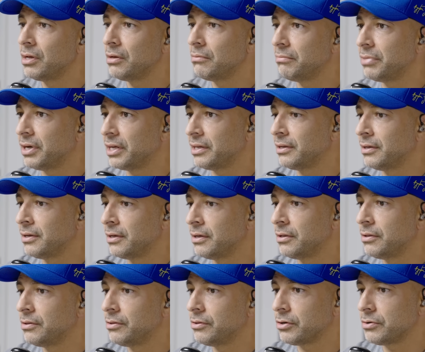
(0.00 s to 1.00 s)
But
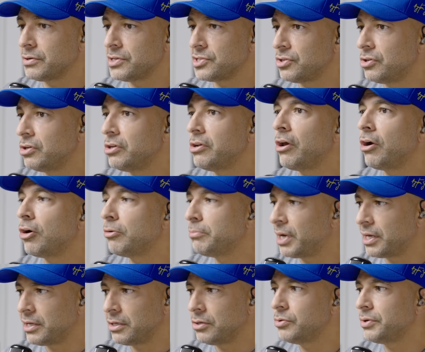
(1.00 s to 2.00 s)
there is
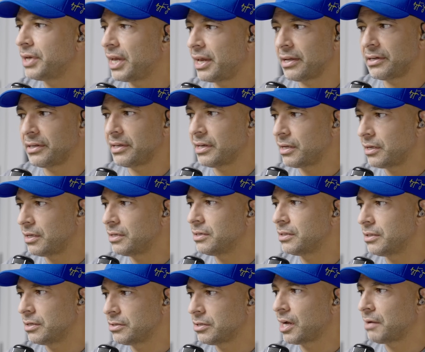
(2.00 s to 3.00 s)
nobody who can't get
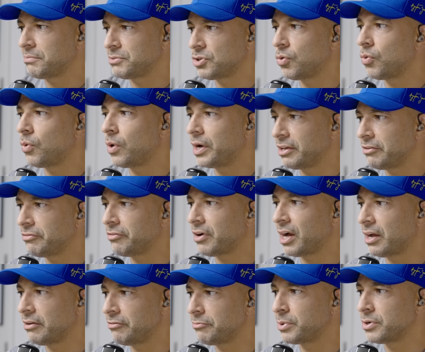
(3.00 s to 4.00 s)
into the top
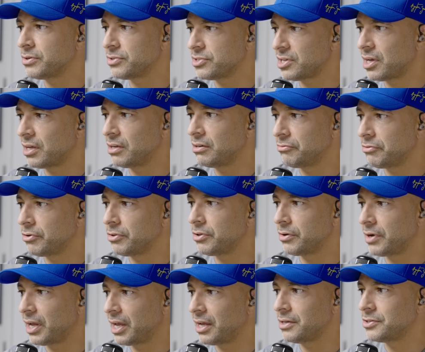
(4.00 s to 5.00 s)
25% for
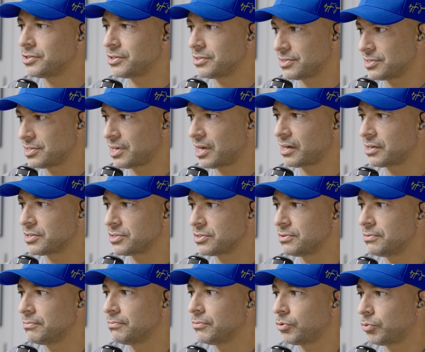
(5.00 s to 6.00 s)
their age and sex
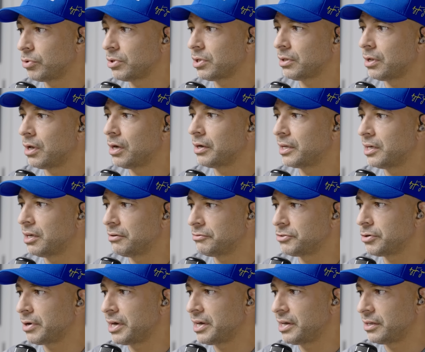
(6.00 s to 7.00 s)
with a long enough
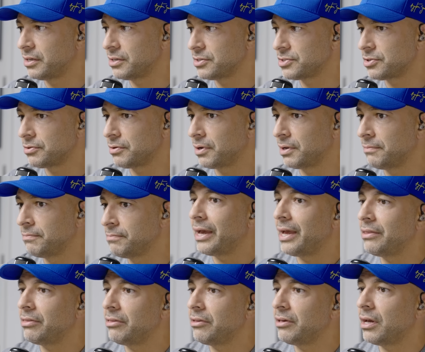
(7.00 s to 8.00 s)
training history.
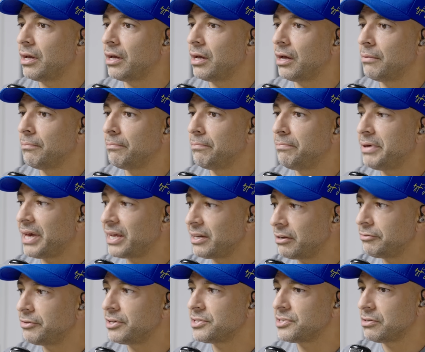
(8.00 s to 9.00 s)
And the
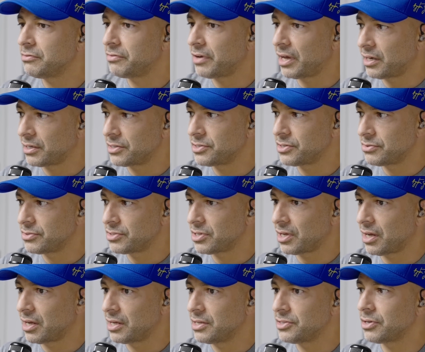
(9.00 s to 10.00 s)
benefits of
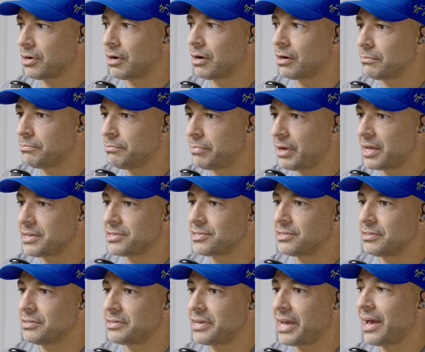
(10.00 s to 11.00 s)
exercise are
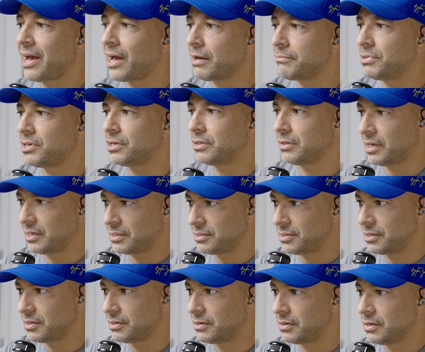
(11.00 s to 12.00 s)
best
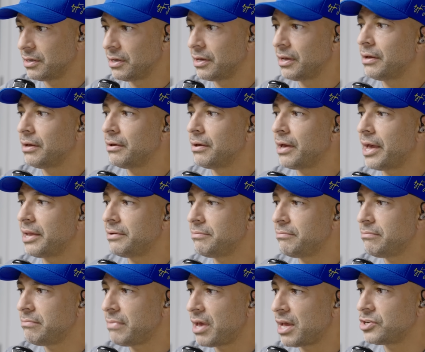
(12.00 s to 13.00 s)
tabulated
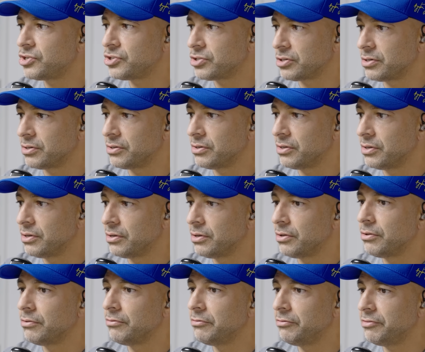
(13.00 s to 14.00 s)
and measured
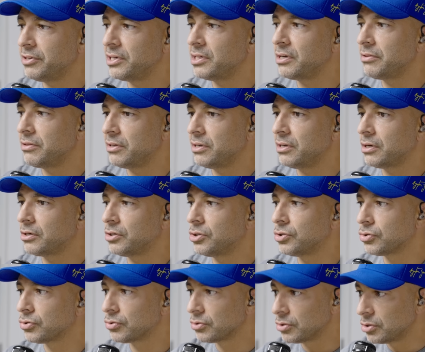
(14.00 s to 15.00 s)
via the
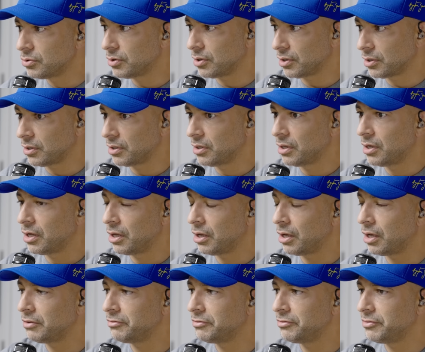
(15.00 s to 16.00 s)
accrual
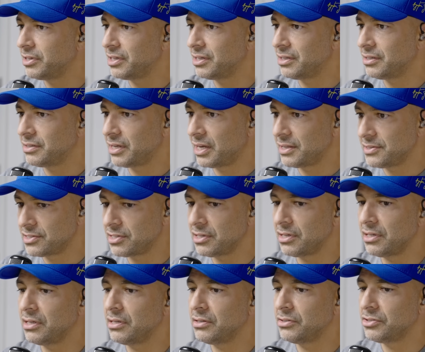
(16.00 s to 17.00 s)
of the
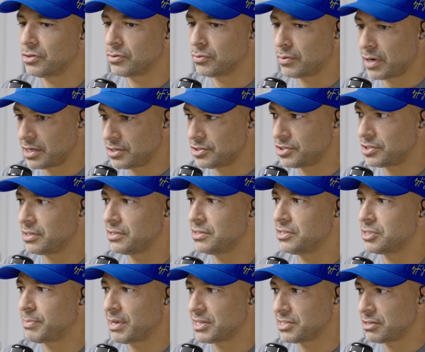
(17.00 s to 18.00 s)
intensity, duration,
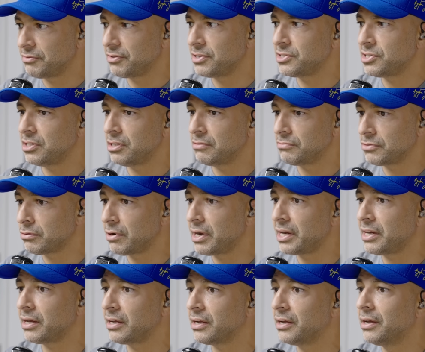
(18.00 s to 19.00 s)
specificity of
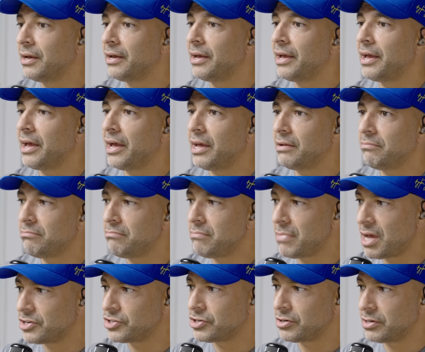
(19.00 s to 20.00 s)
training and
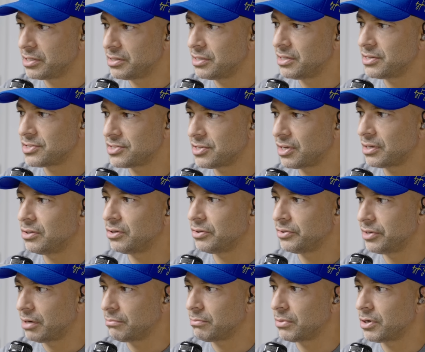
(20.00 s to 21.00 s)
measured in this single
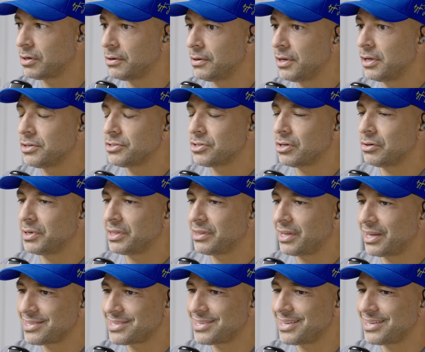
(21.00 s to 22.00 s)
number. So in
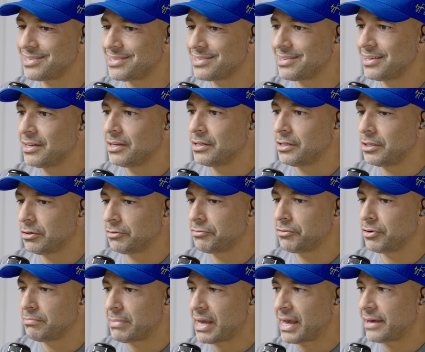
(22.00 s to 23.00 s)
that sense, you know,
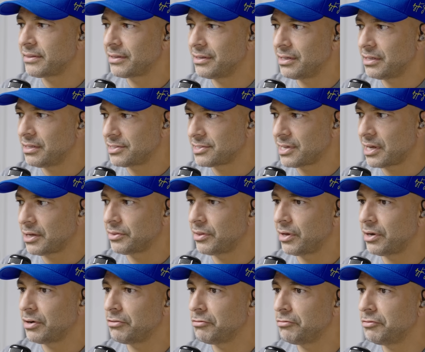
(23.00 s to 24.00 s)
for math geeks out
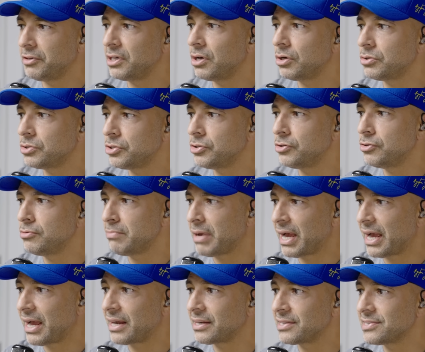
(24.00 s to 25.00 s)
there, VO2
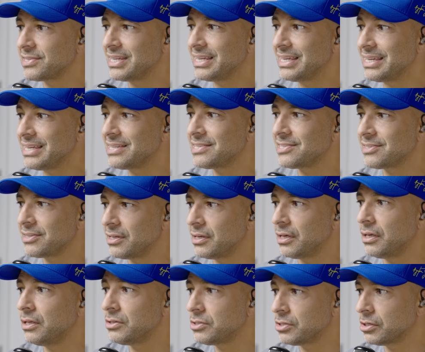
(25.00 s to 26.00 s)
max is the
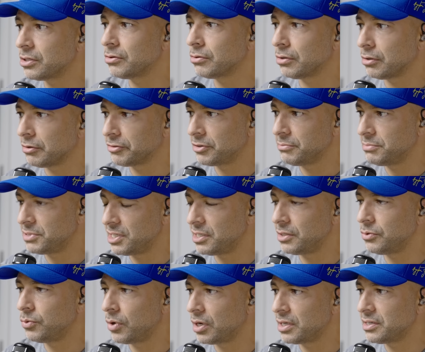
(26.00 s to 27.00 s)
integral from
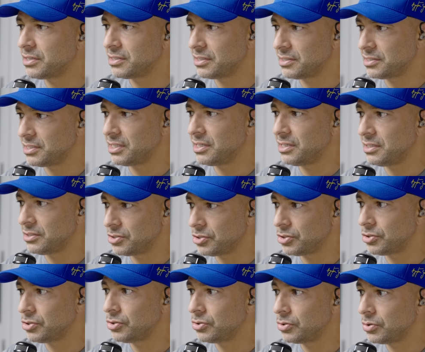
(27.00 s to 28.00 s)
T1 to
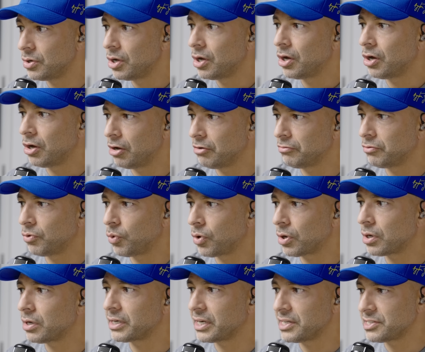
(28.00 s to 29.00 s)
T2 of
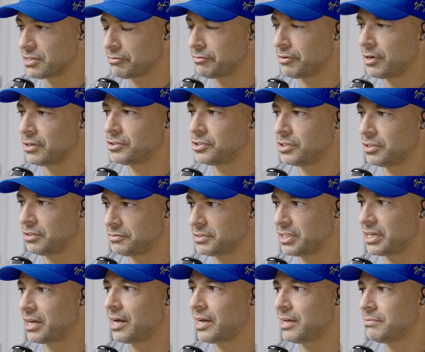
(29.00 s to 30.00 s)
work as a function of
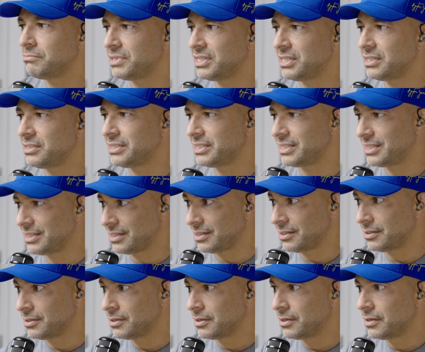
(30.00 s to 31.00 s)
time dt.